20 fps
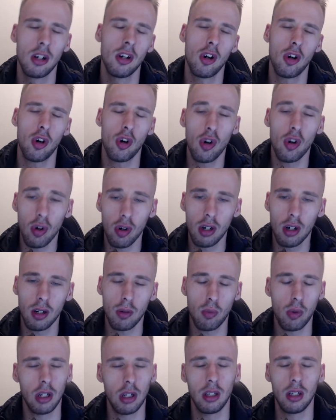Or
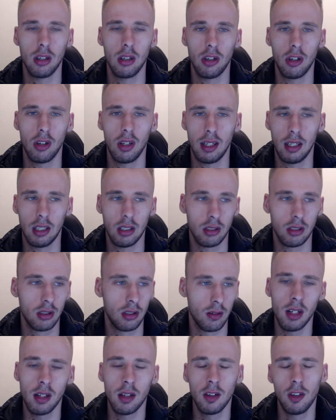what you can do is
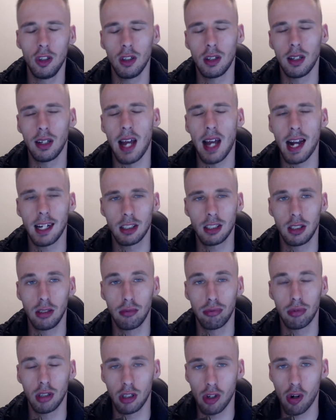you can actually
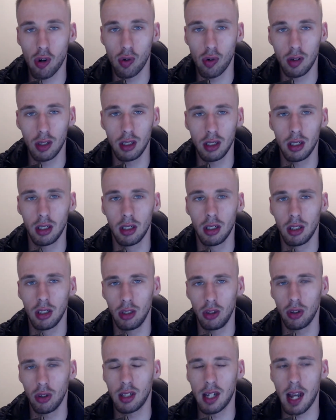record
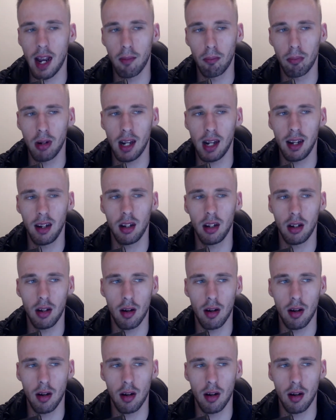your gameplay,